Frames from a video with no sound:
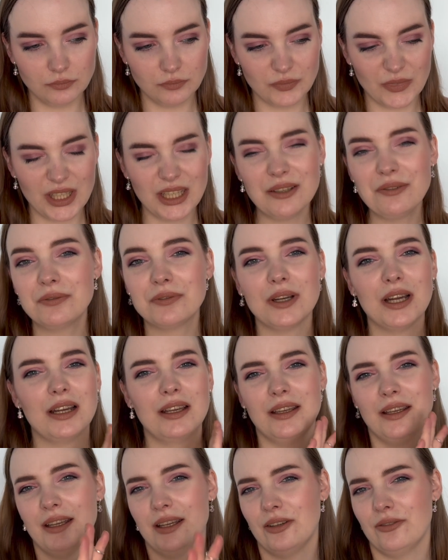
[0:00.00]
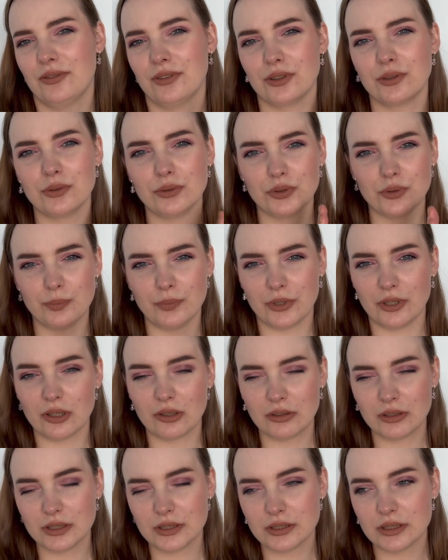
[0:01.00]
if I have a good
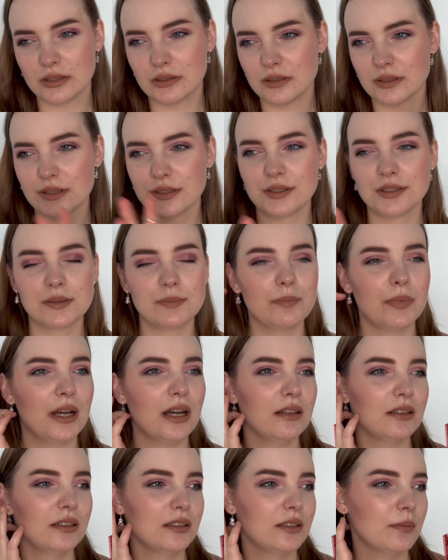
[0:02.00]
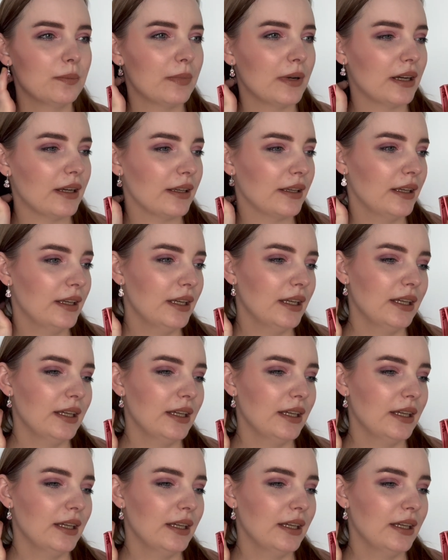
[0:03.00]
progress in this palette by